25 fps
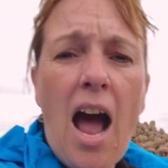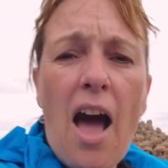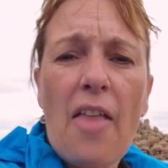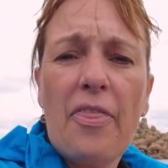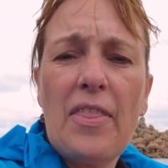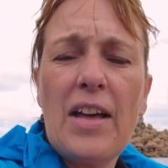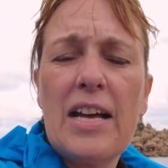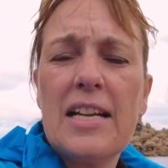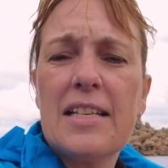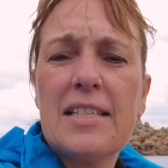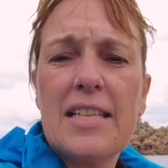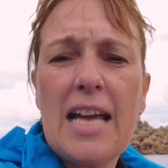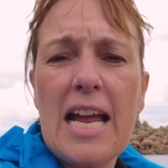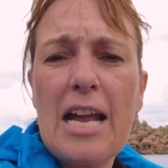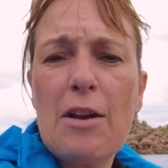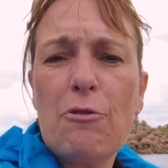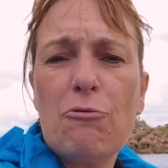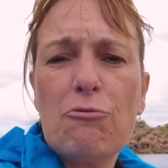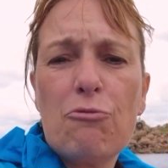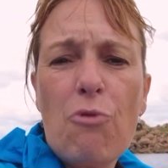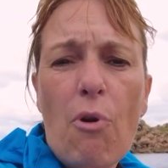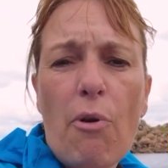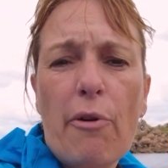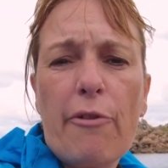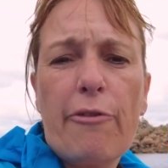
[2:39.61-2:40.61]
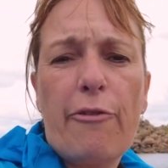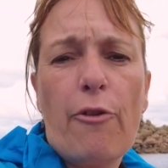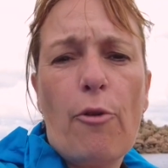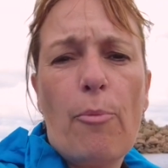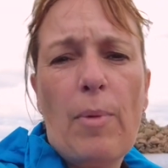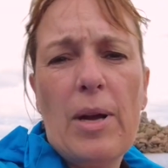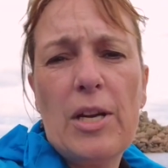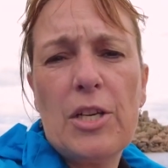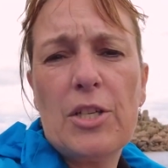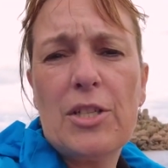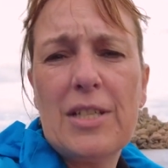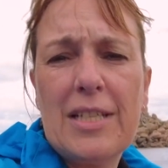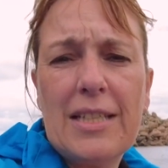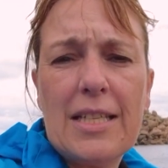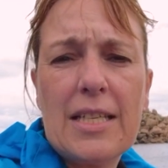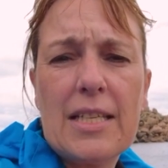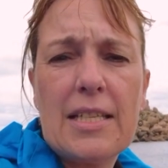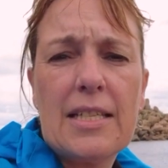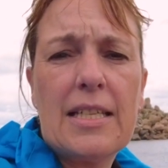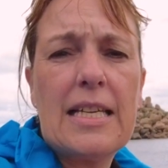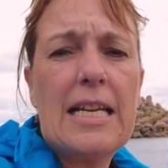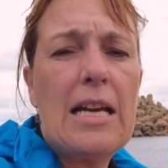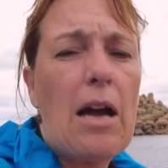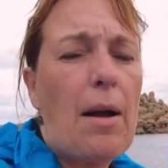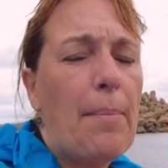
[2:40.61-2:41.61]
And that's a rock formation in the
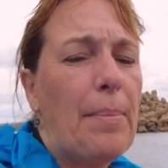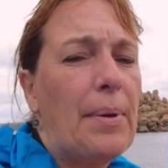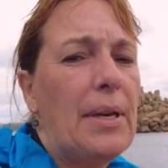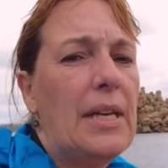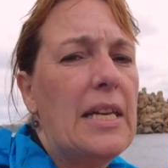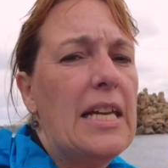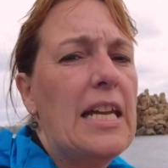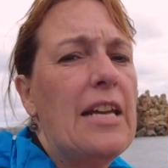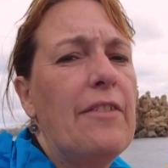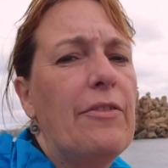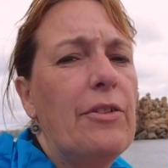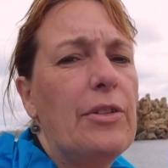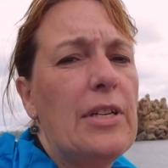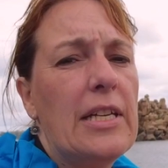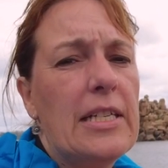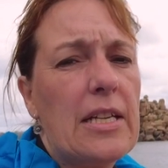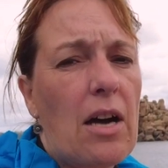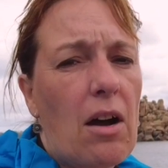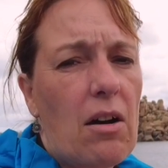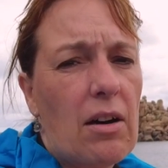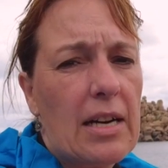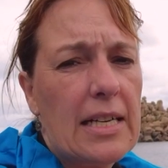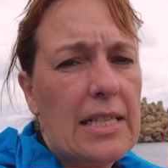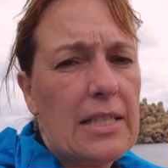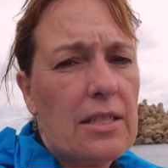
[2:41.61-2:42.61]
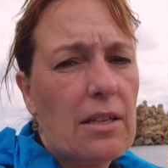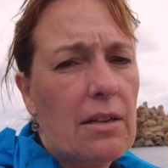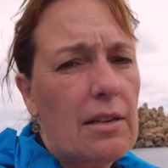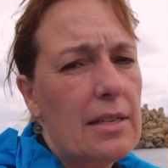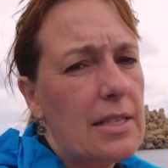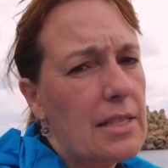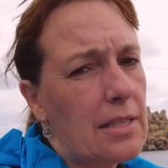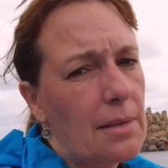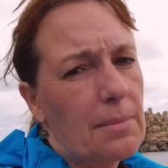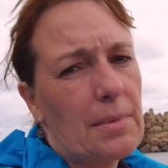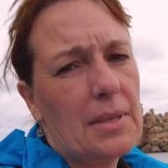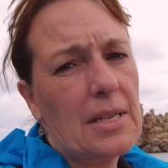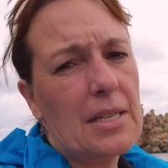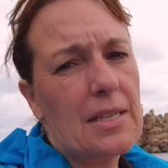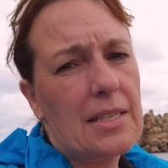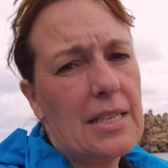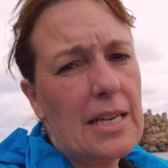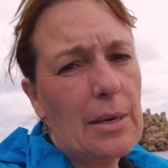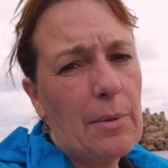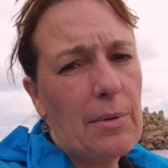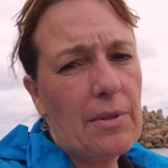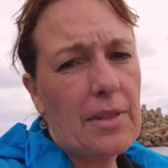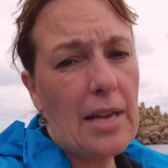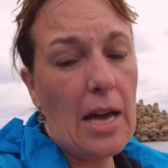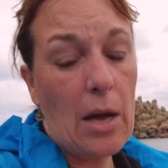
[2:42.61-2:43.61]
sea. I believe you need a high tide, so I'm going to
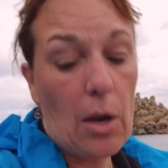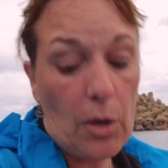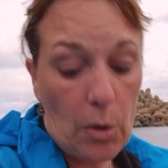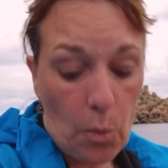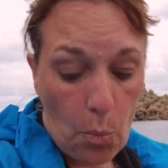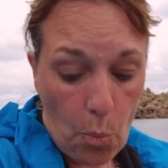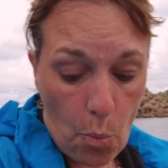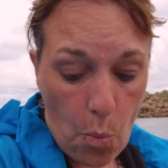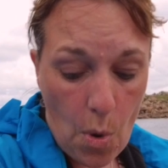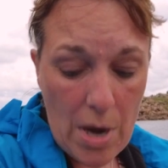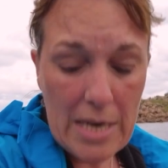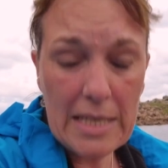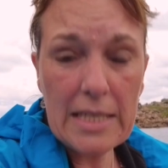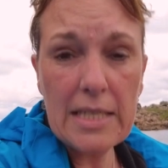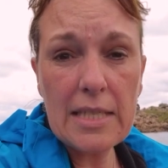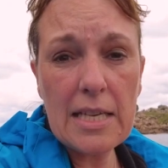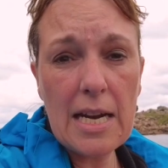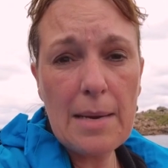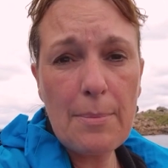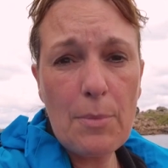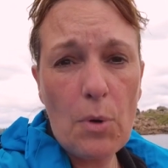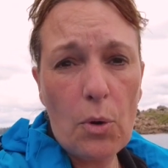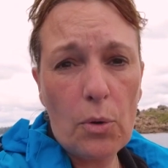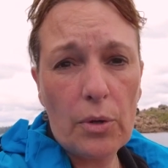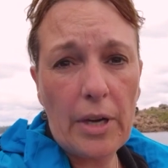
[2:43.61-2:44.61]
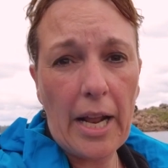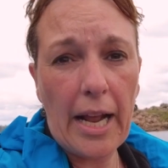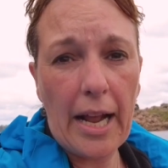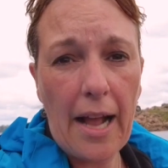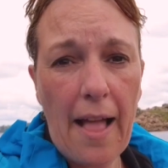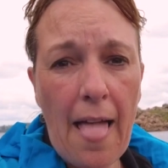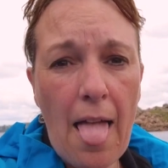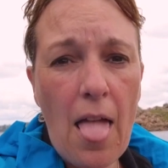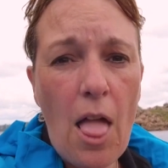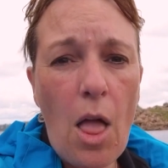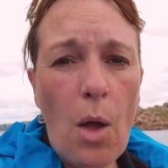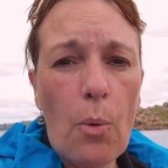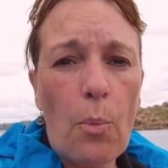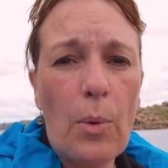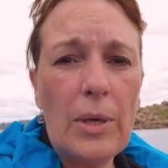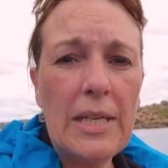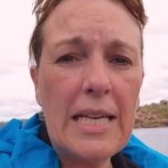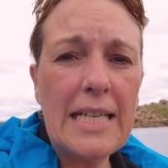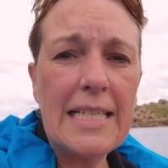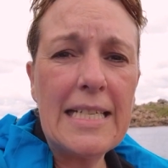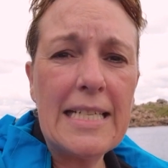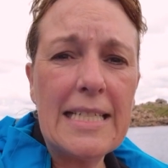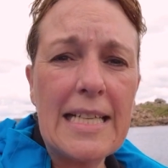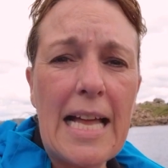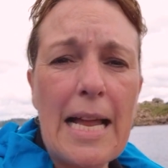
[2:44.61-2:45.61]
stick with that. On a Wednesday morning, when
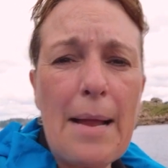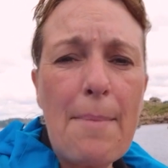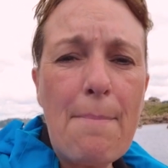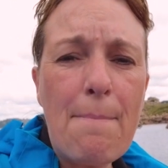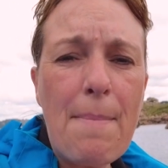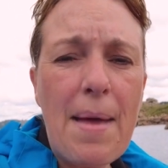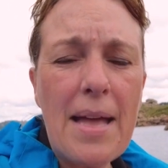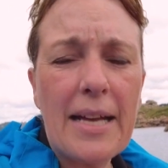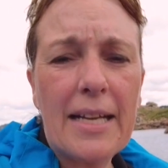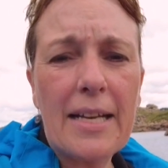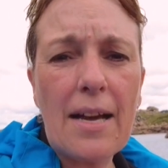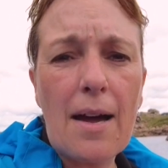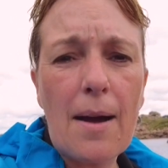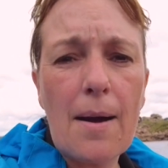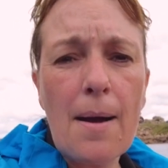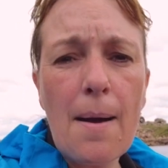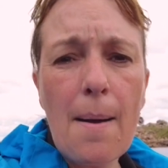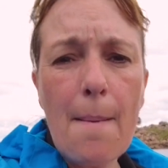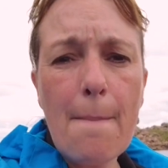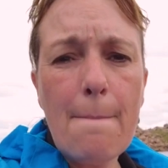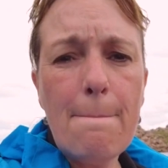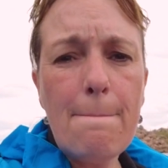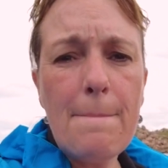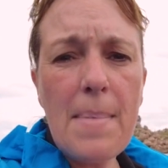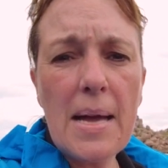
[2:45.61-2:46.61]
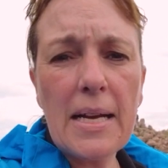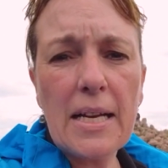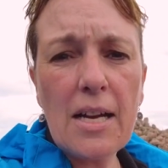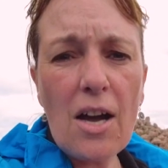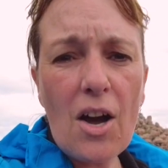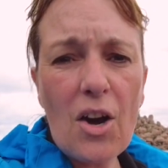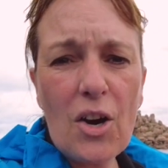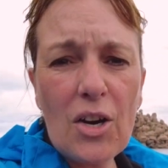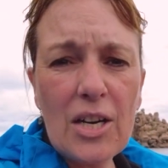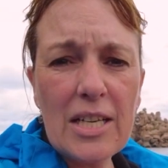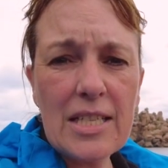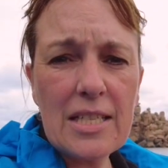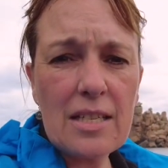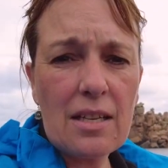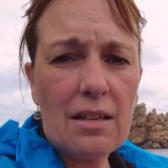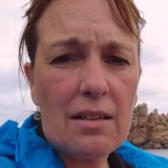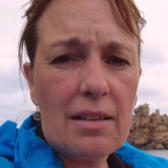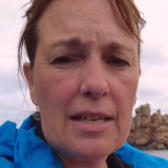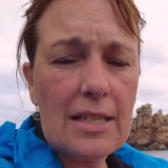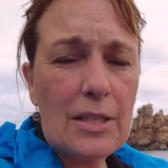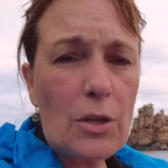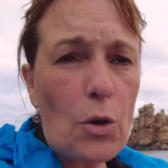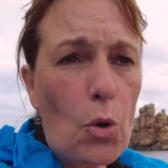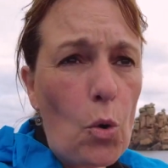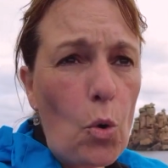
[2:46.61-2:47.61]
it is a mega high
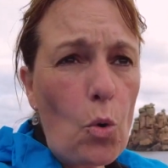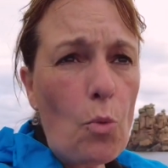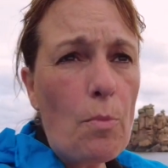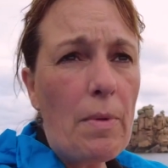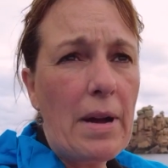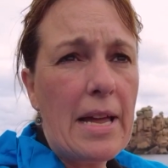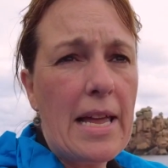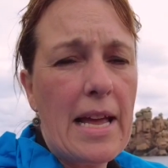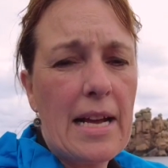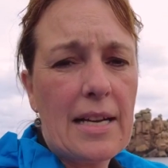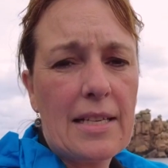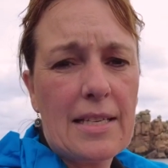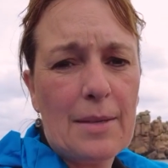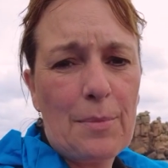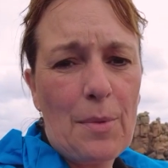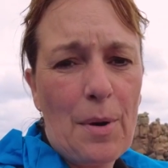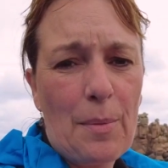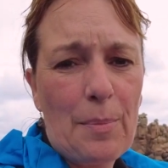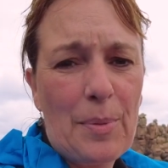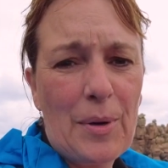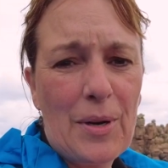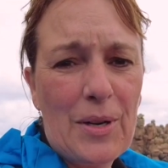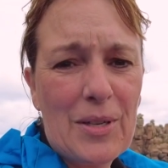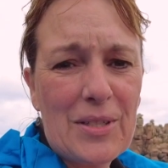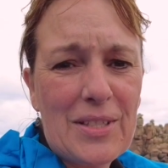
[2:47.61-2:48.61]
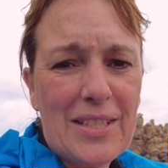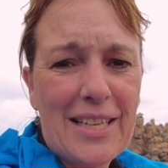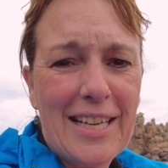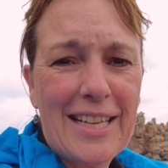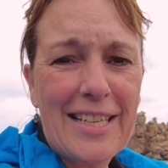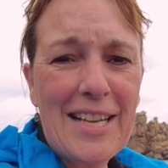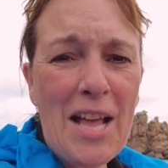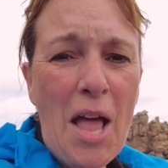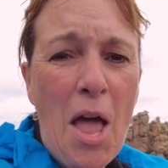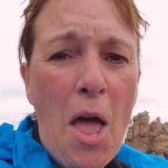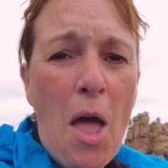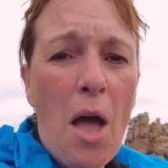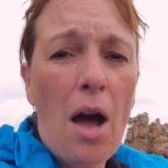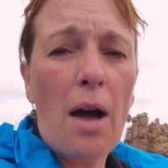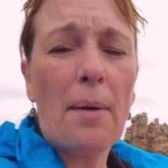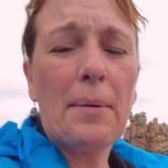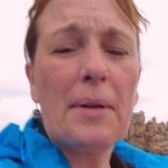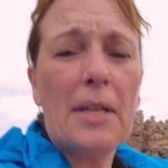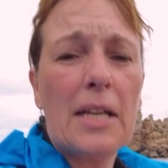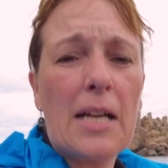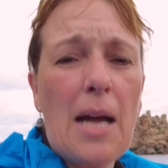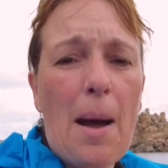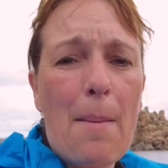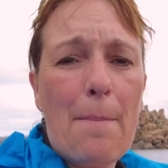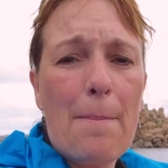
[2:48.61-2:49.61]
tide, all my eggs in one basket, I'm
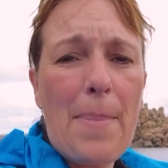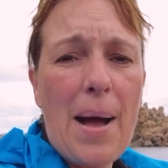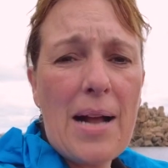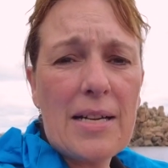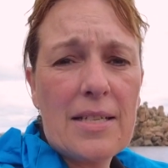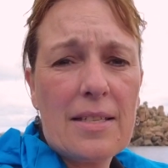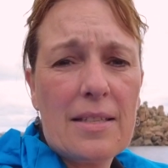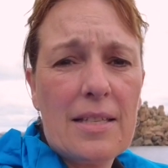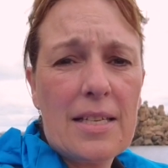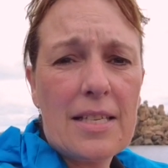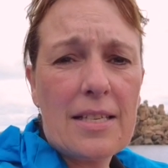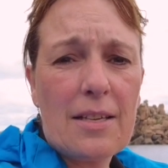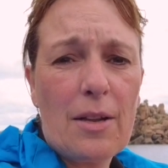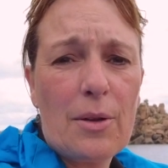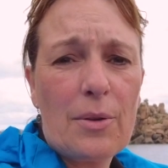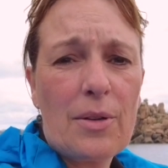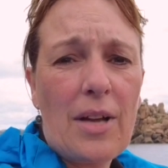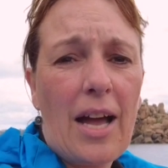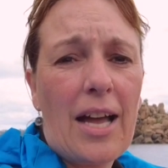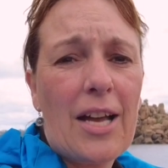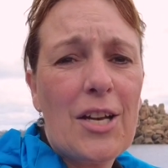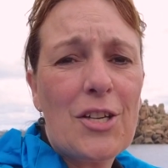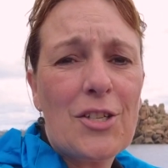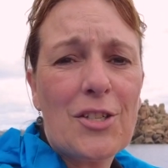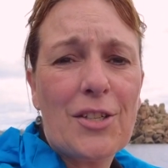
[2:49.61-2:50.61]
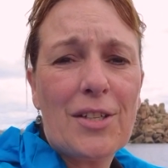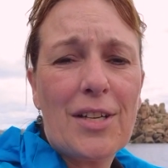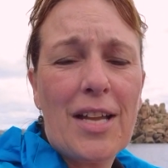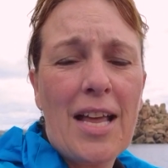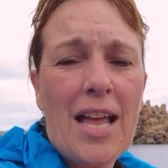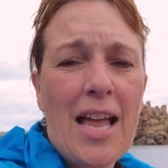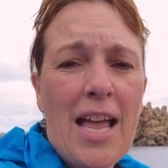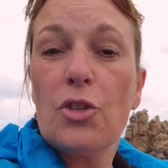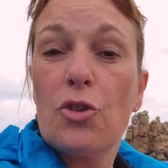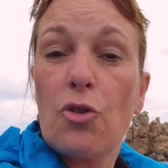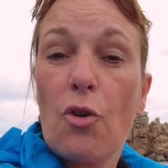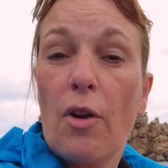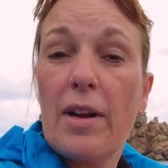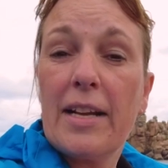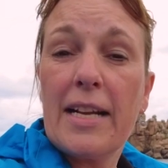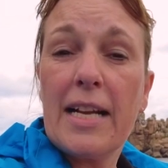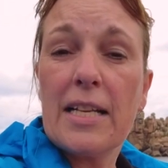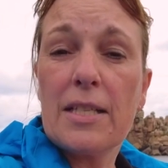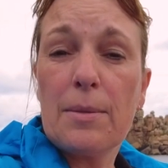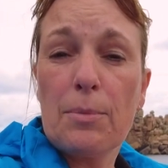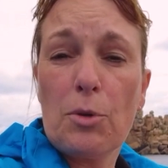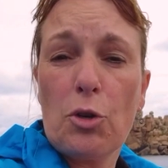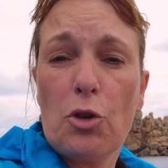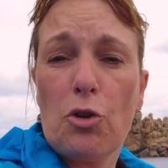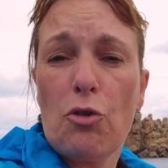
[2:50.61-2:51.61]
going to come back to this location and try and
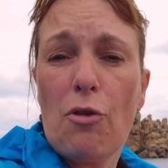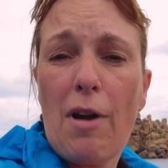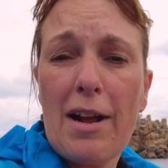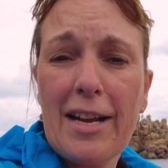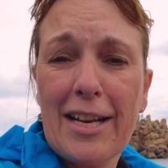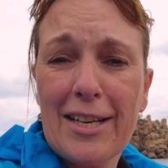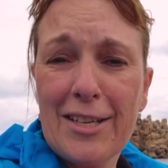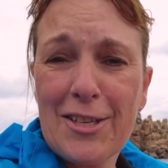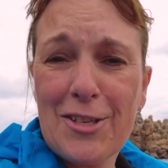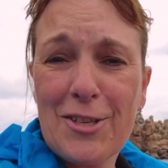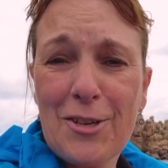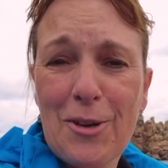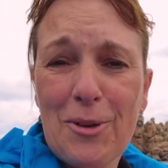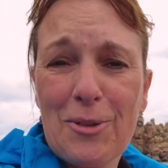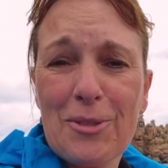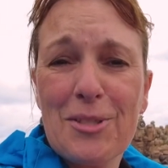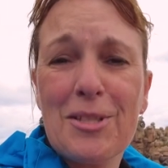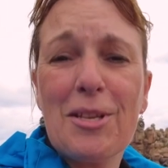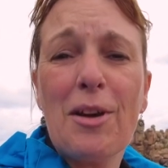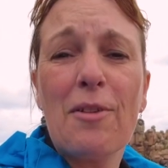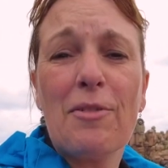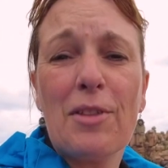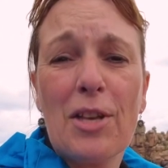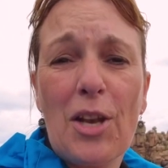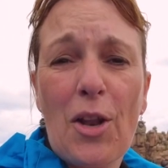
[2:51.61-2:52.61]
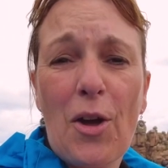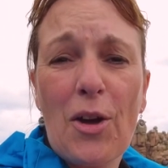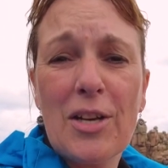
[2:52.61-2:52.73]
get some cracking shots of the